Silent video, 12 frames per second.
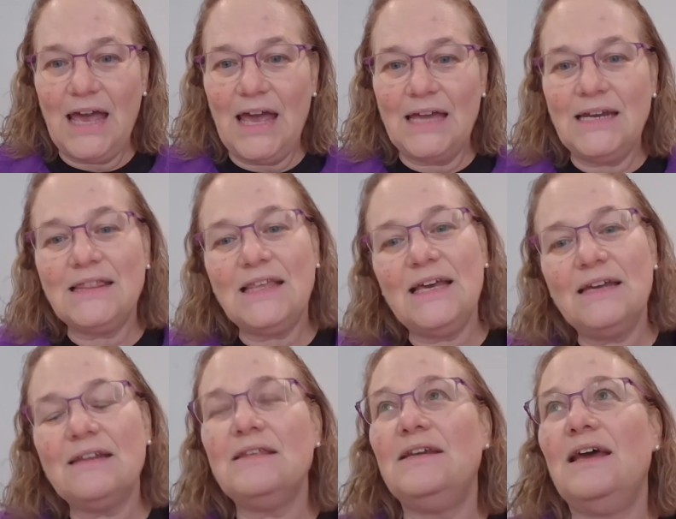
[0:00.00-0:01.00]
And at the end
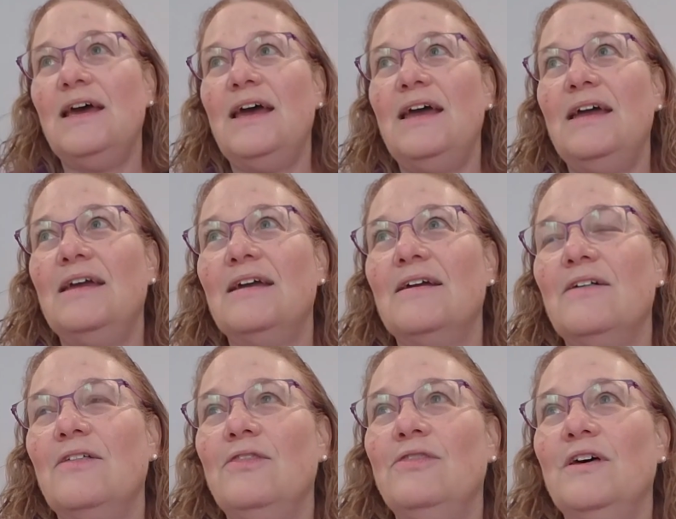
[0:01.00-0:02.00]
of the day,
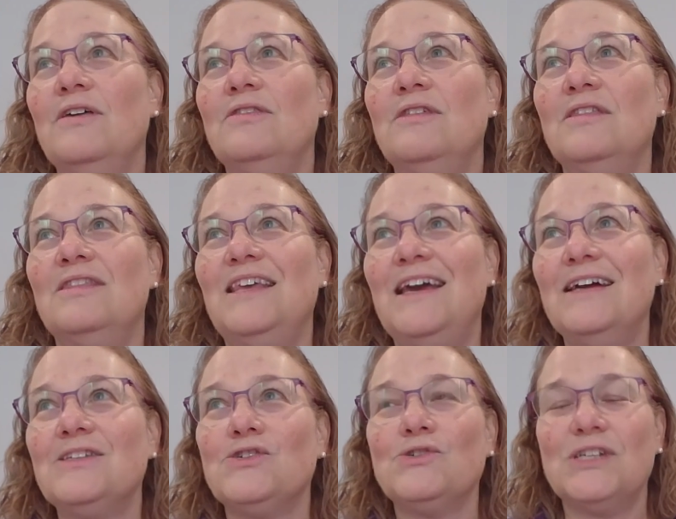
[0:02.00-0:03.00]
the
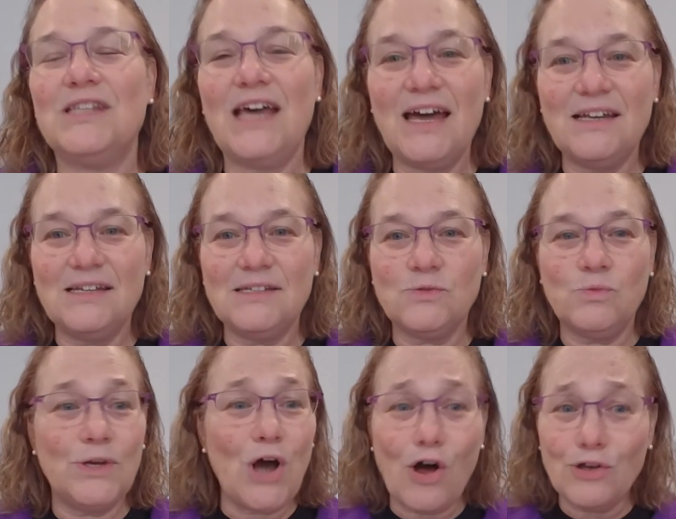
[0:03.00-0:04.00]
answer to that is
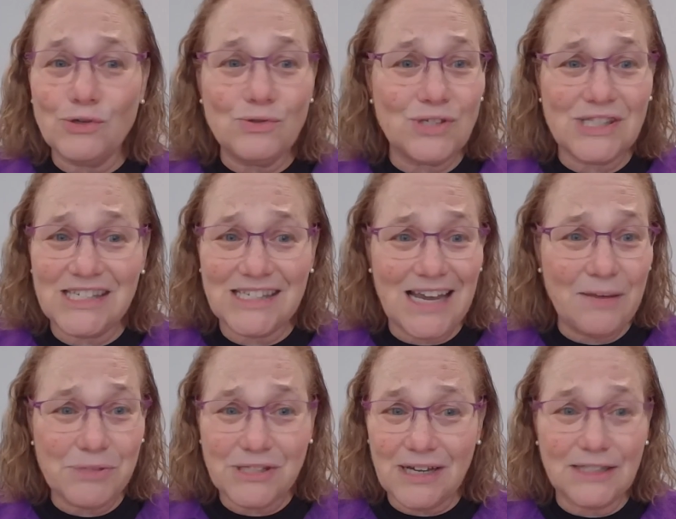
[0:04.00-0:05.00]
we all use the
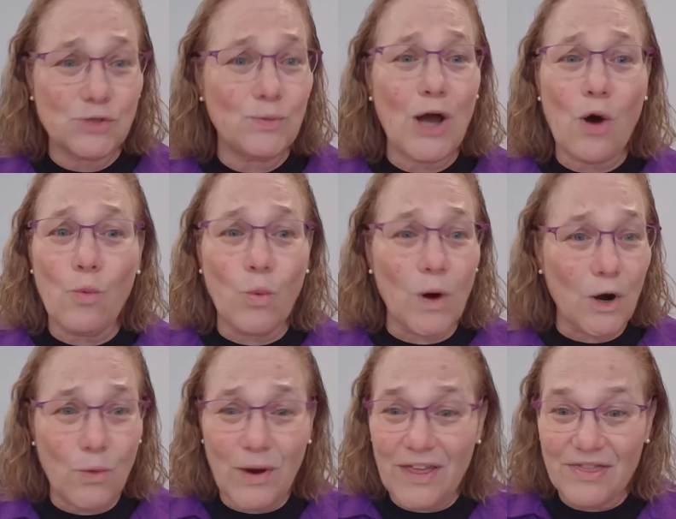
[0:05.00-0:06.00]
same sites. We all
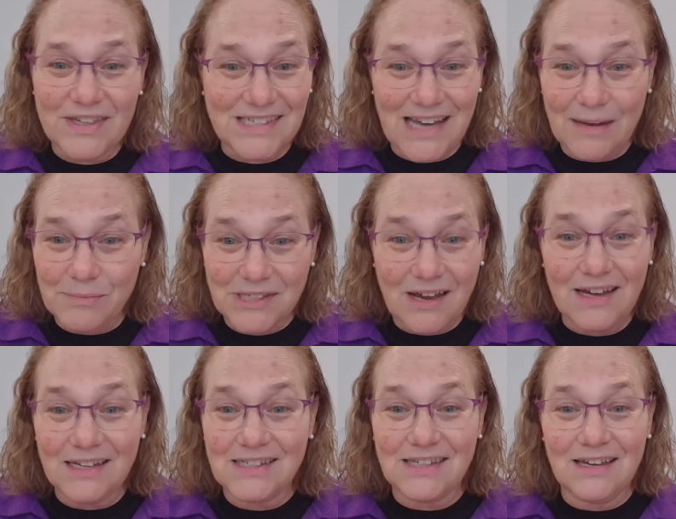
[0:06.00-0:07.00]
work with the same
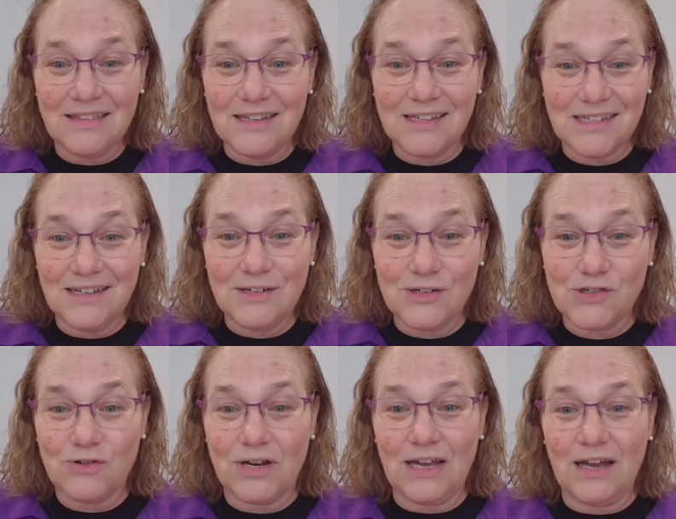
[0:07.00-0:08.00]
sites in this
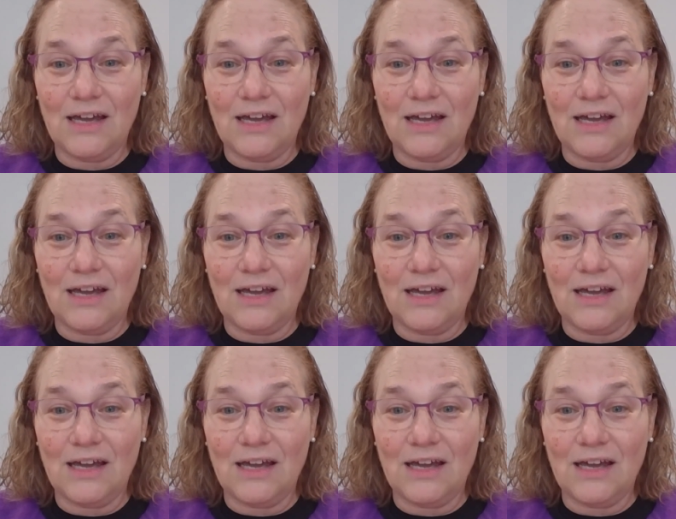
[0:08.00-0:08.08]
industry.